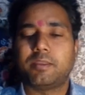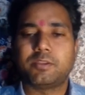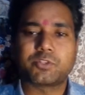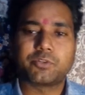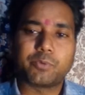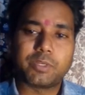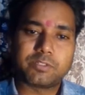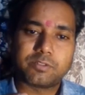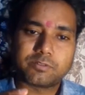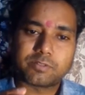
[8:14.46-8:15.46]
It's a
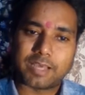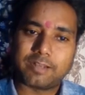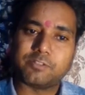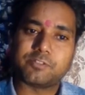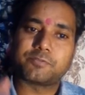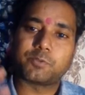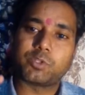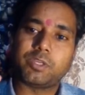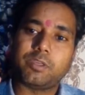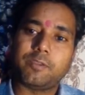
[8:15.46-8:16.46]
great challenge for
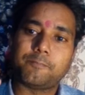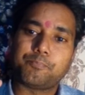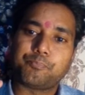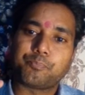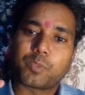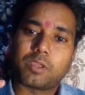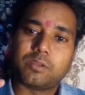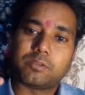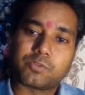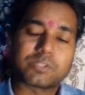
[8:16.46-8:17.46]
the
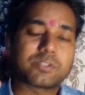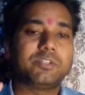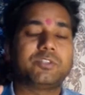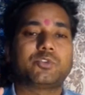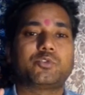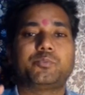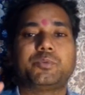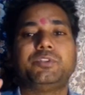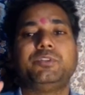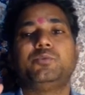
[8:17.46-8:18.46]
translators to
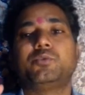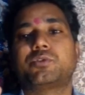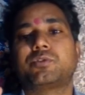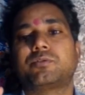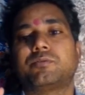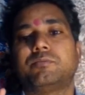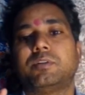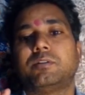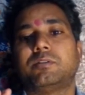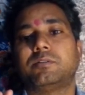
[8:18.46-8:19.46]
produce
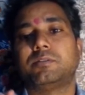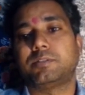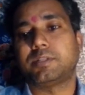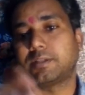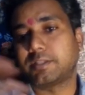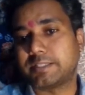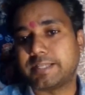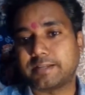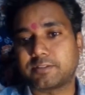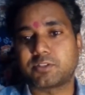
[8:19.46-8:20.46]
a target
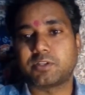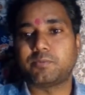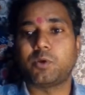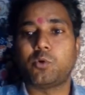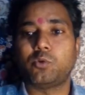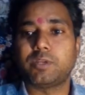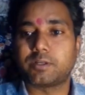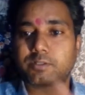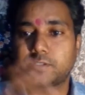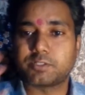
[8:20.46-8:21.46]
text, giving all the
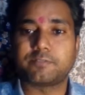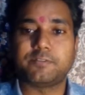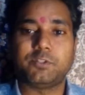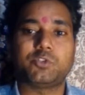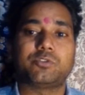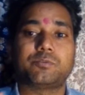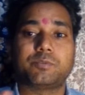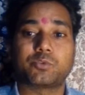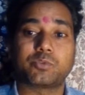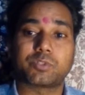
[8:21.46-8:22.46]
artistic features of
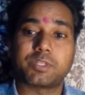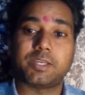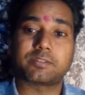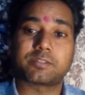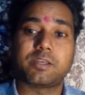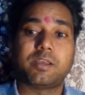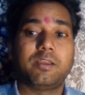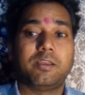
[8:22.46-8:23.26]
the source text.